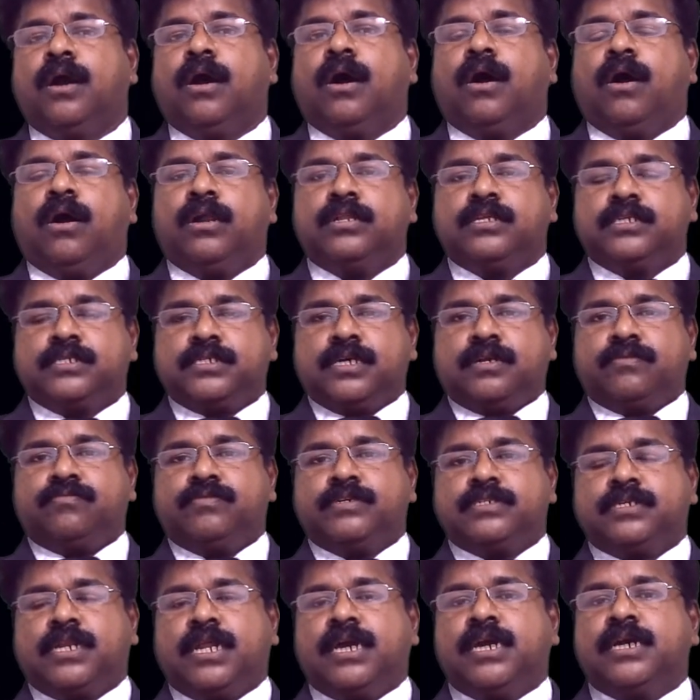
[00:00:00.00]
All the
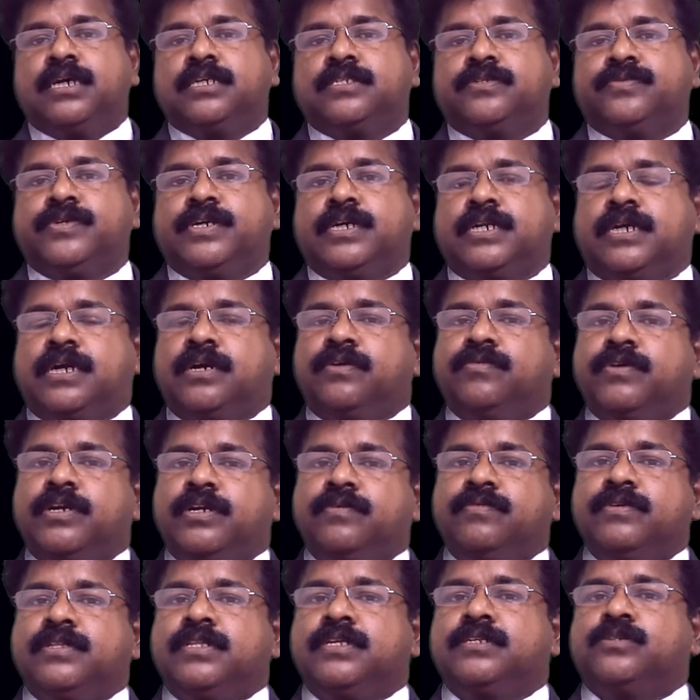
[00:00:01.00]
surface layers we are
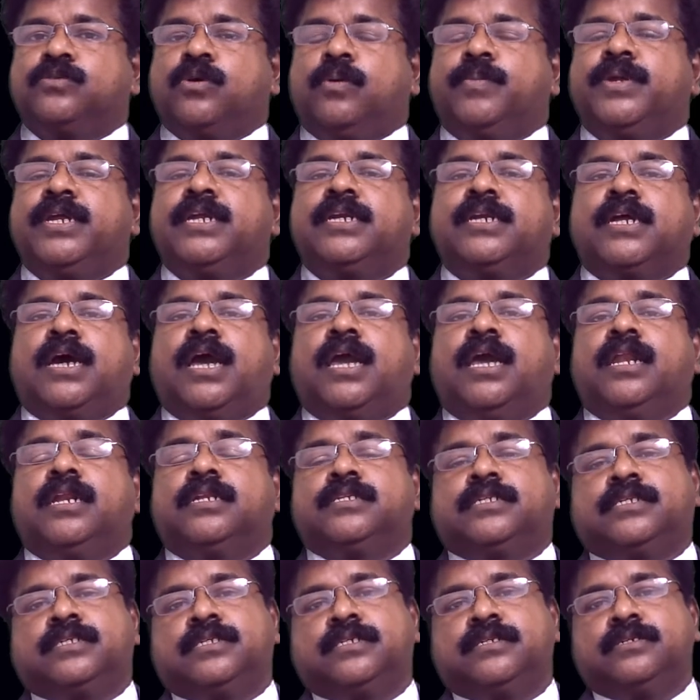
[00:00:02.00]
covered with so many
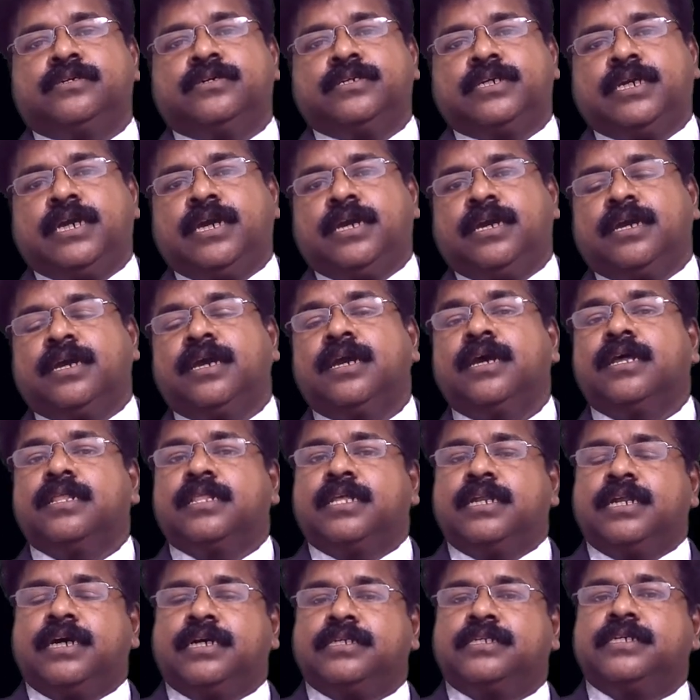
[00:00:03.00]
tiles. Okay,
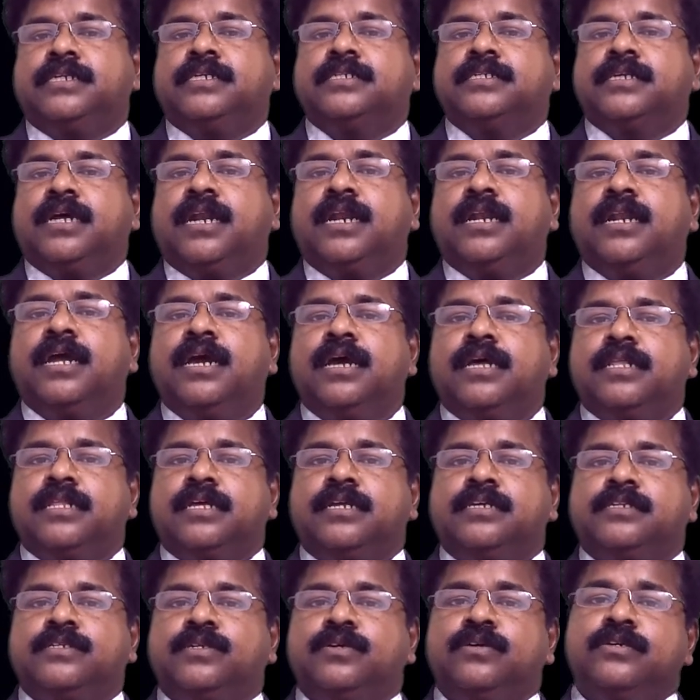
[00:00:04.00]
then as a result,
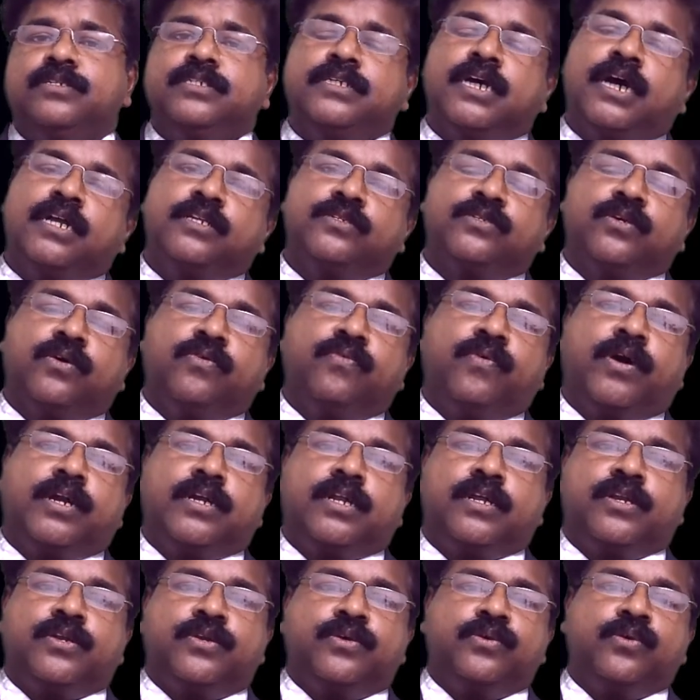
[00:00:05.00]
there is no chance of
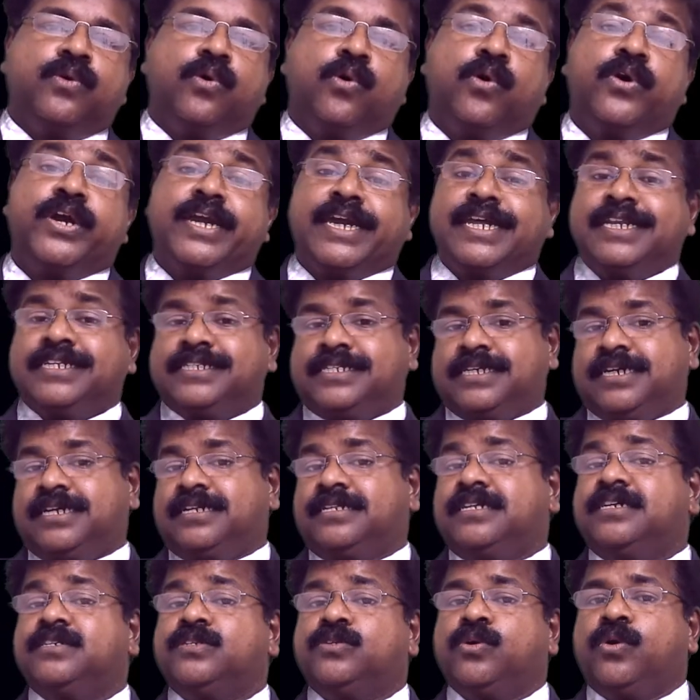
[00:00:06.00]
water to go
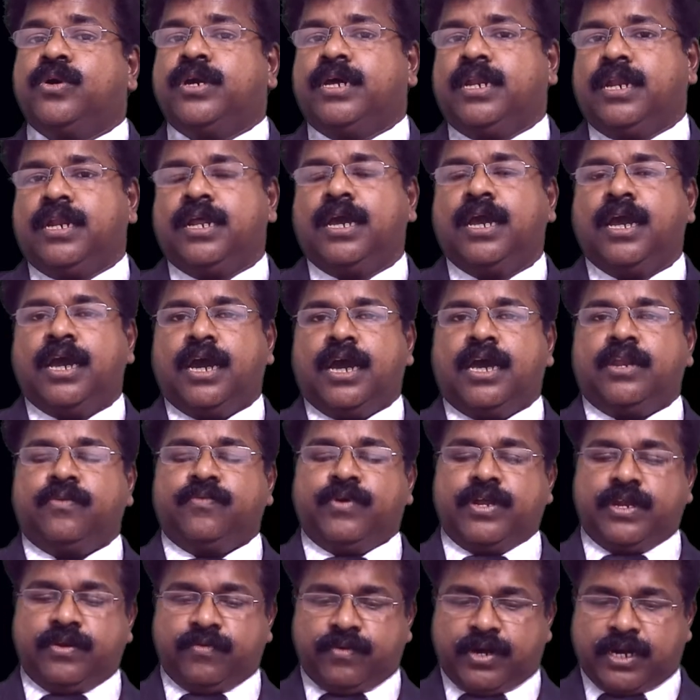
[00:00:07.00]
inside the soil. And
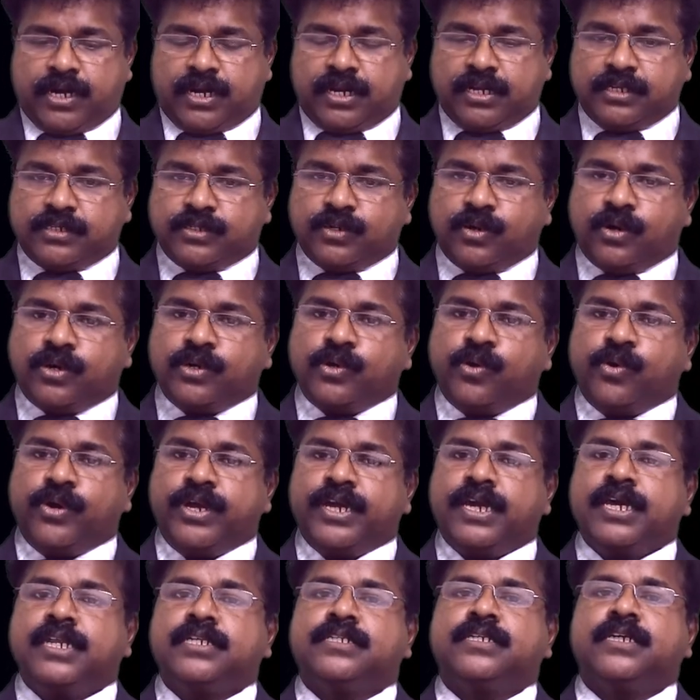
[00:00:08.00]
when water is not
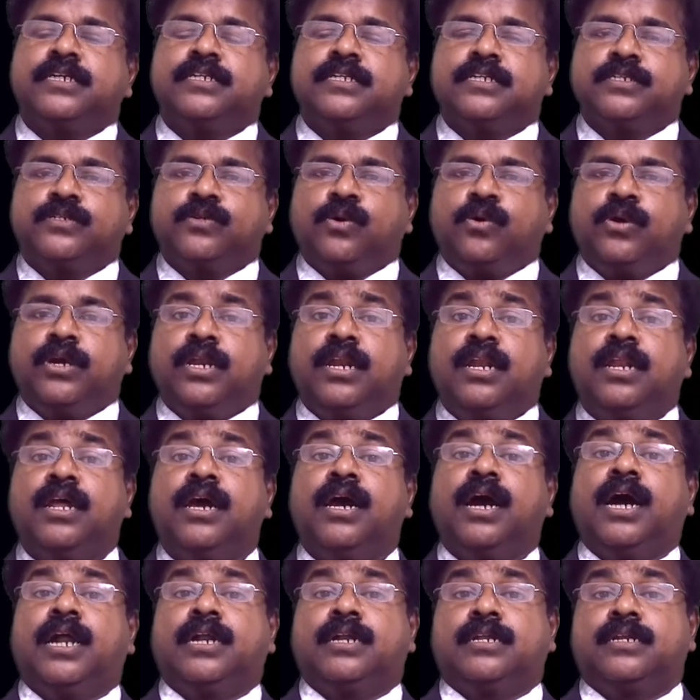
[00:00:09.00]
going inside the soil,
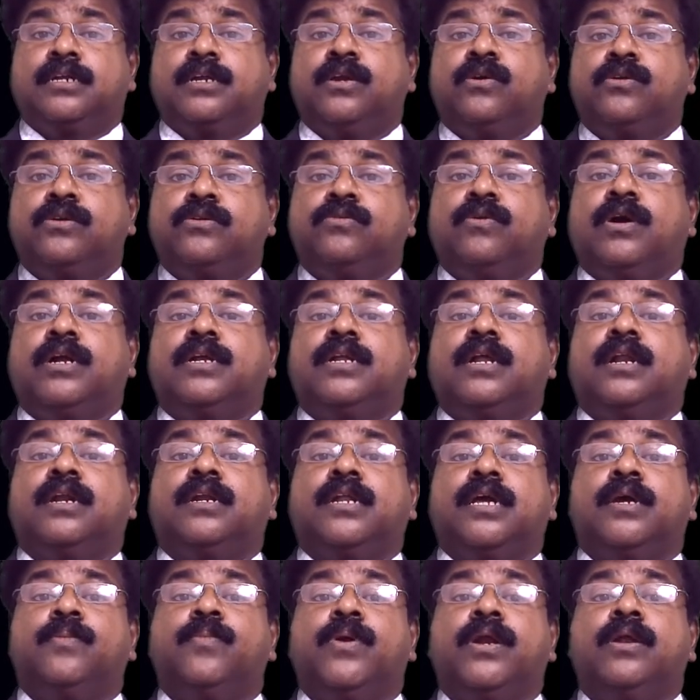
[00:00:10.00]
underground water
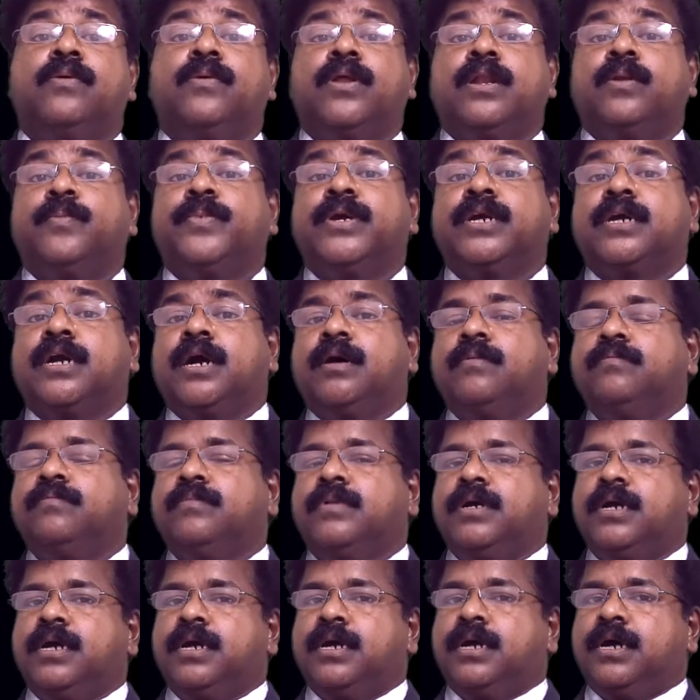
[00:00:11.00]
table will
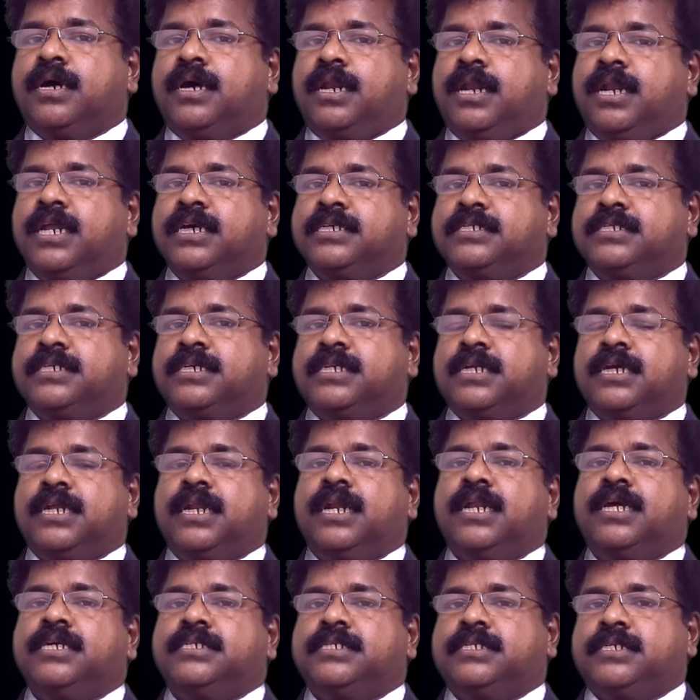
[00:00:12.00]
become lesser
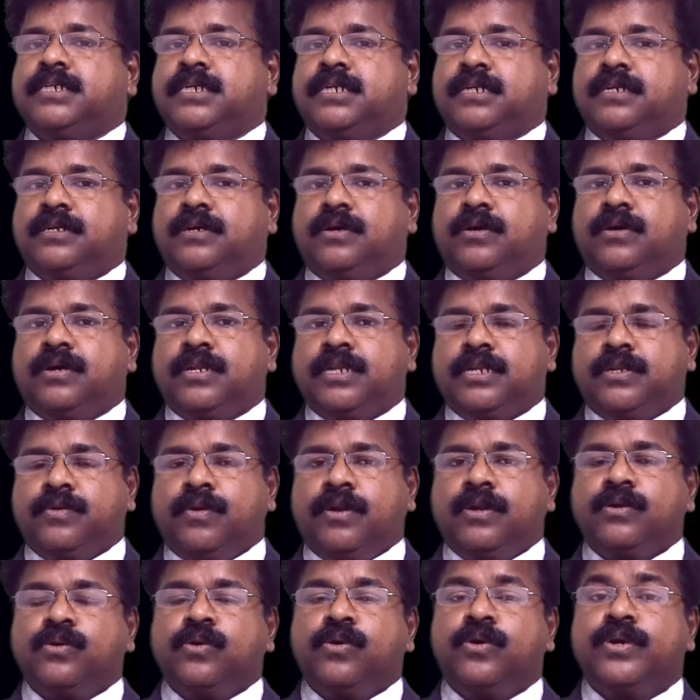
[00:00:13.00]
and lesser, or it
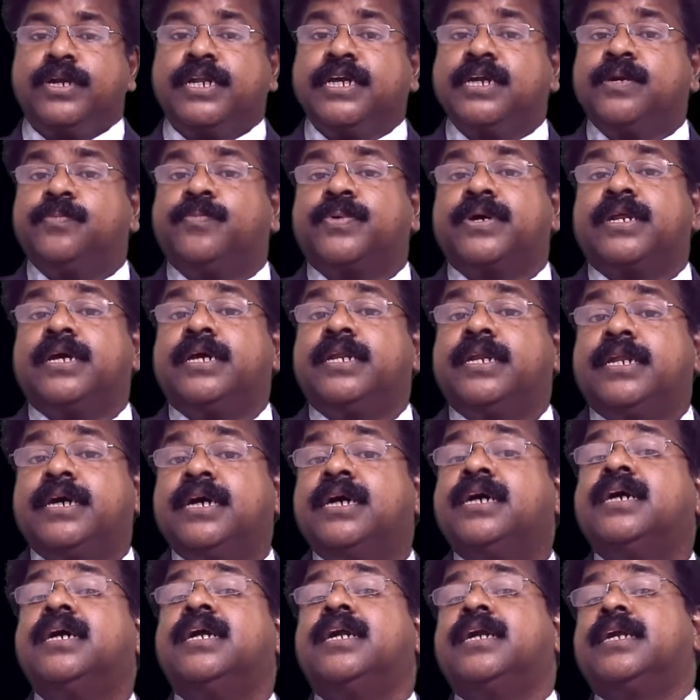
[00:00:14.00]
will go deeper and
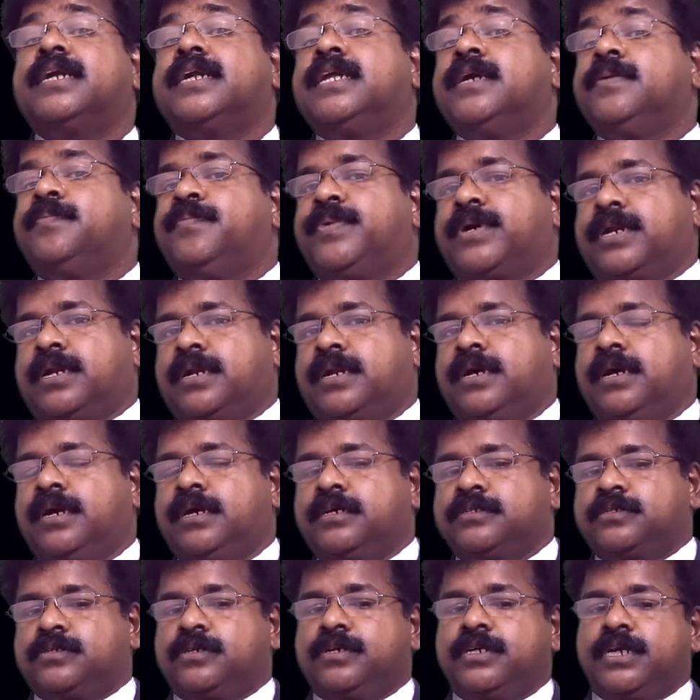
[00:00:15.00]
deeper.
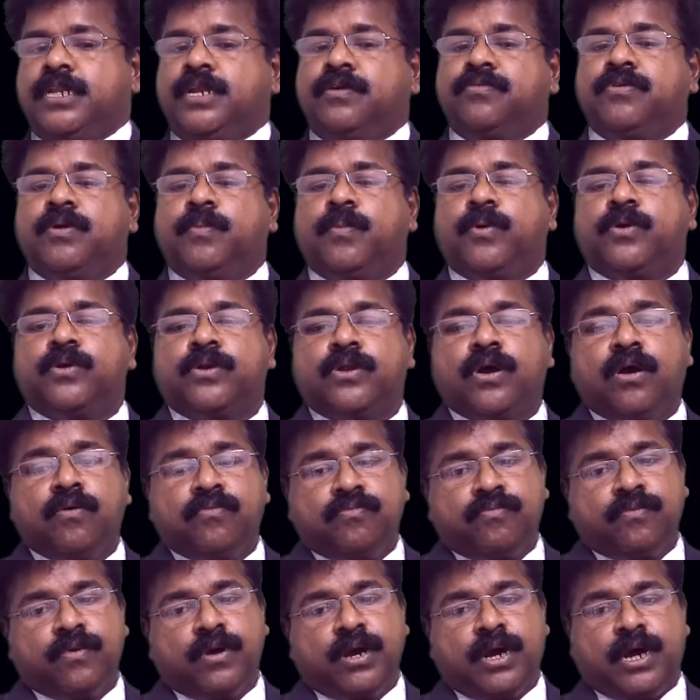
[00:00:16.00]
So enough amount
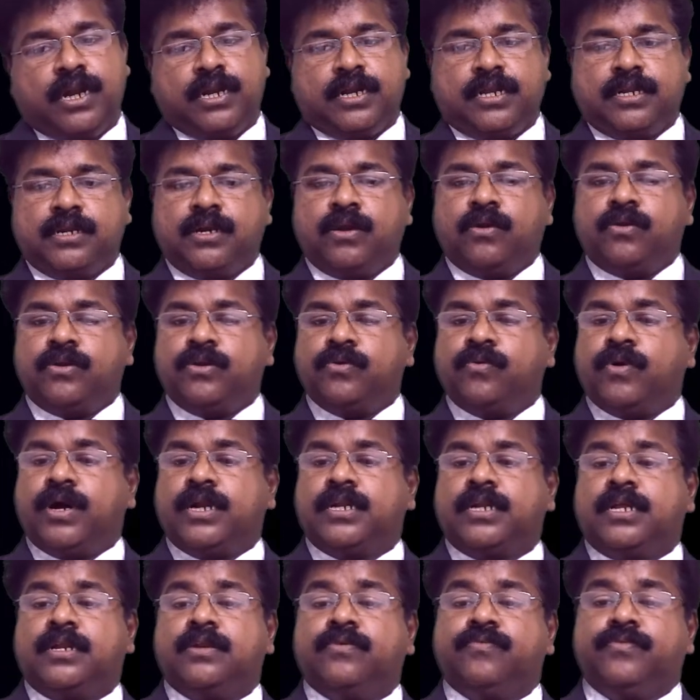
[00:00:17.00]
of underground
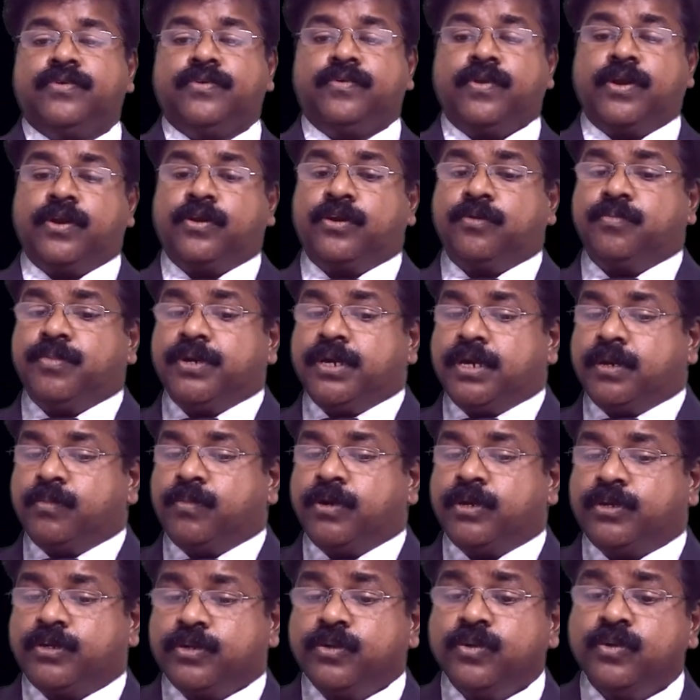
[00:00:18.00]
water we will not be
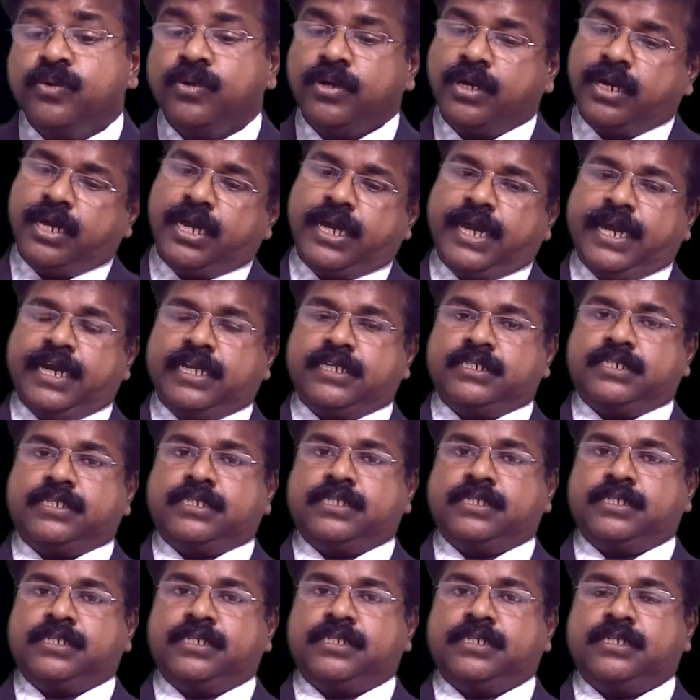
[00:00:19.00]
able to
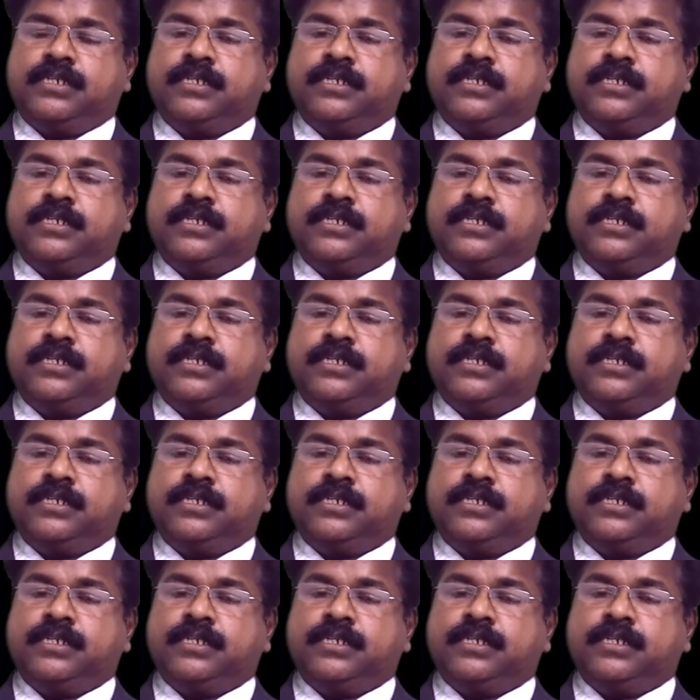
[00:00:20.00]
get.